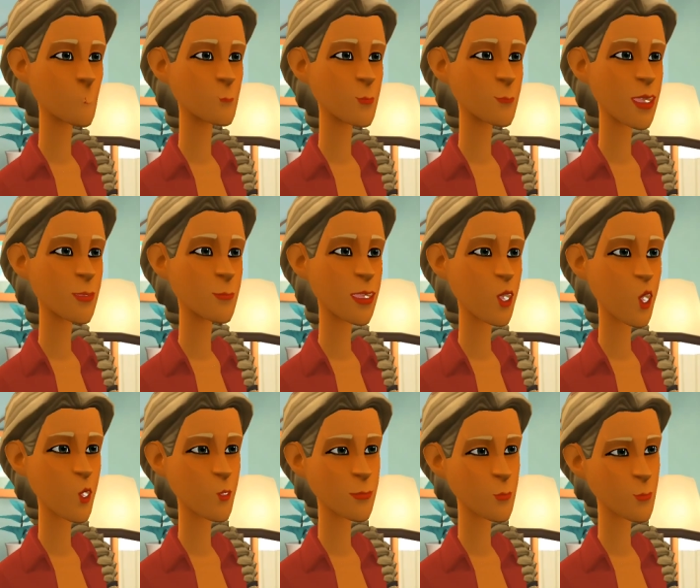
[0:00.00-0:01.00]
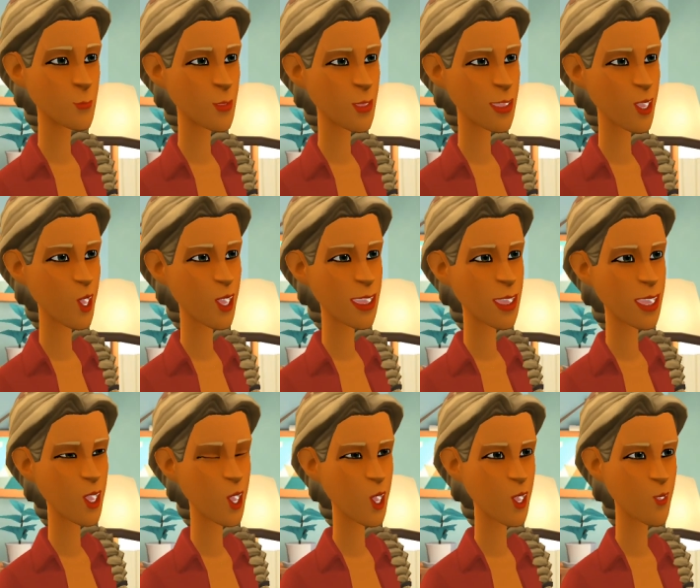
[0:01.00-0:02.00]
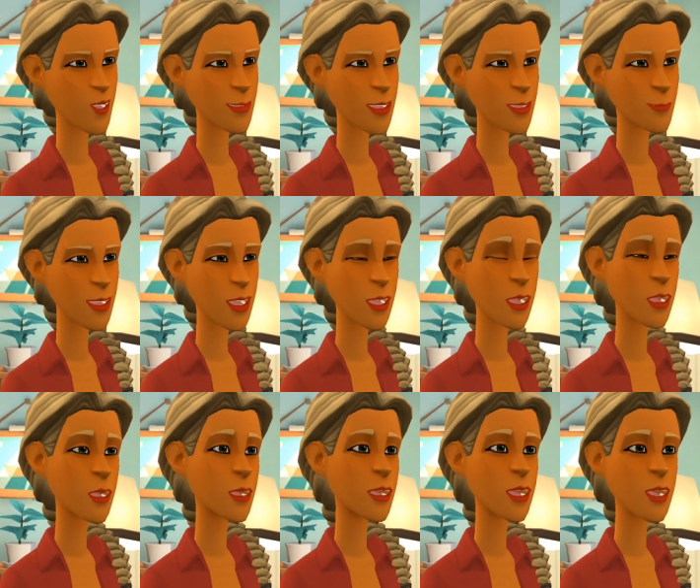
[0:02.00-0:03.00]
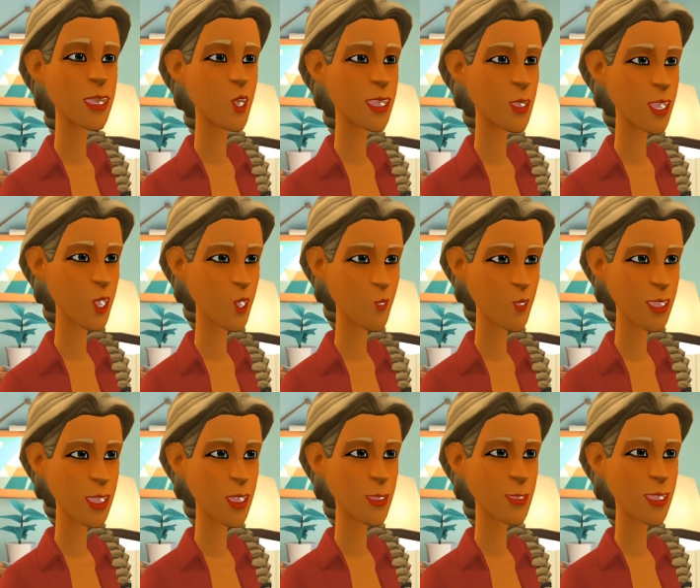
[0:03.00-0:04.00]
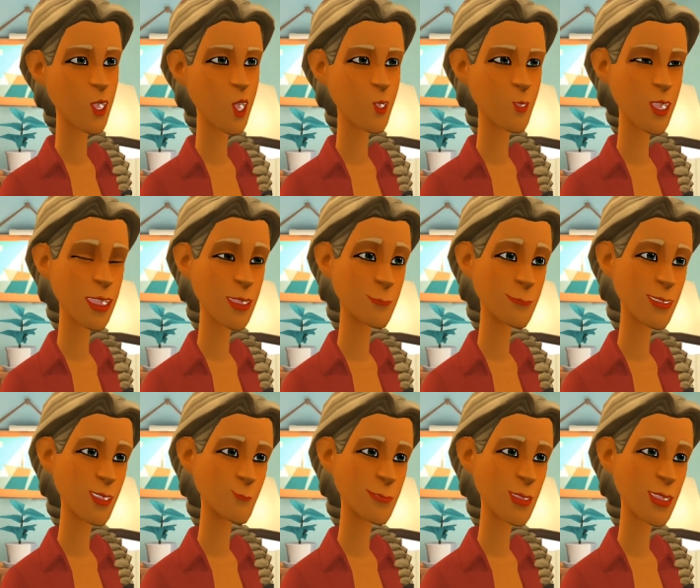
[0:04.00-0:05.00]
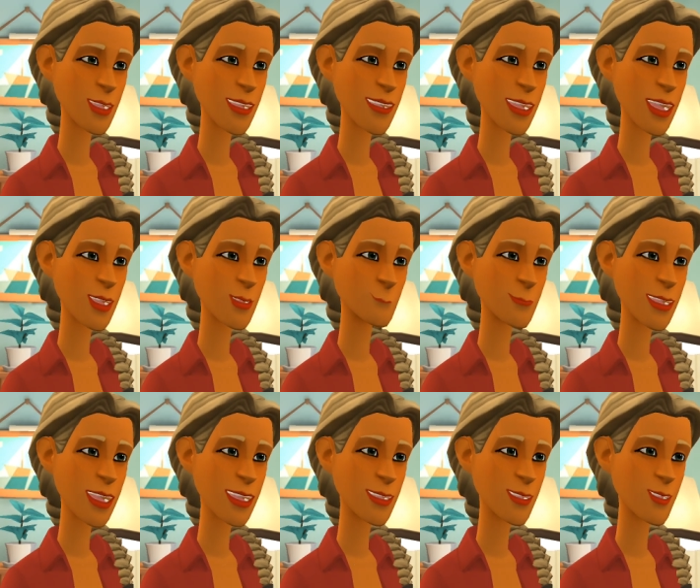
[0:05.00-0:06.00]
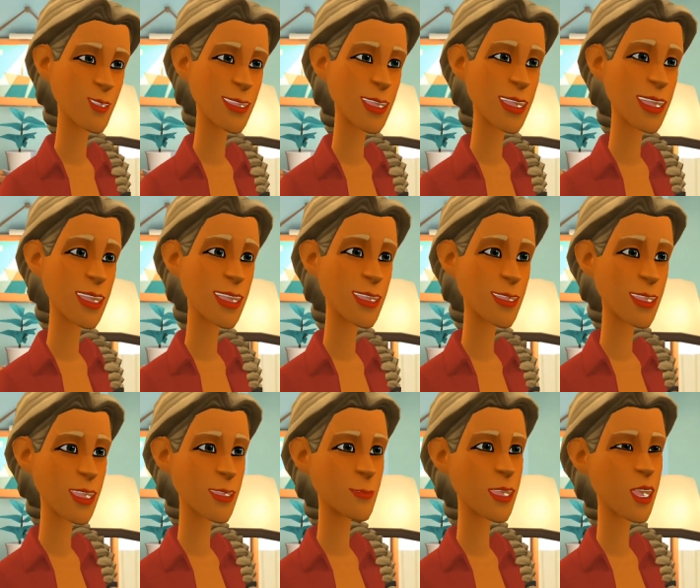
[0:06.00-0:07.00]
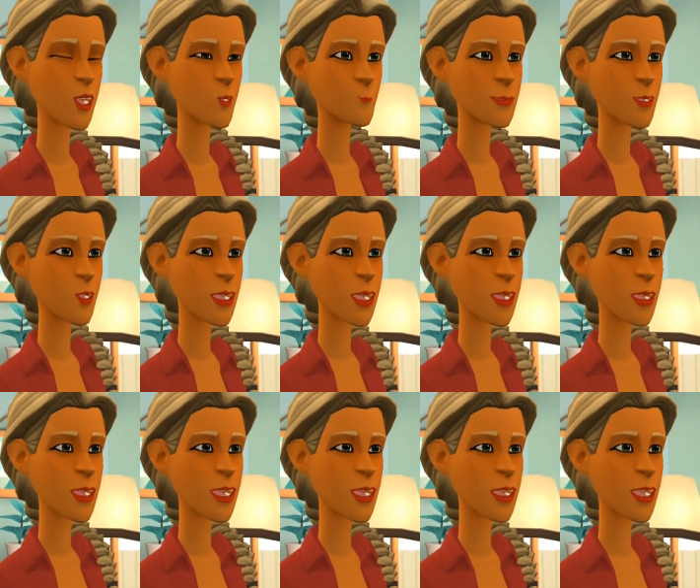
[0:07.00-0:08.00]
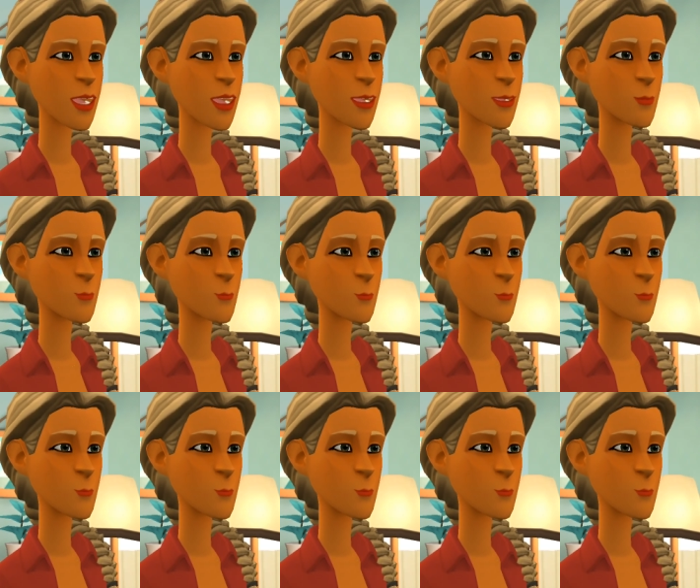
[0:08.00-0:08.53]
Apple Bloom, I got a call from the police saying you and your friends stopped the smoke by giving that mean old chick a lesson about smoking cigarettes.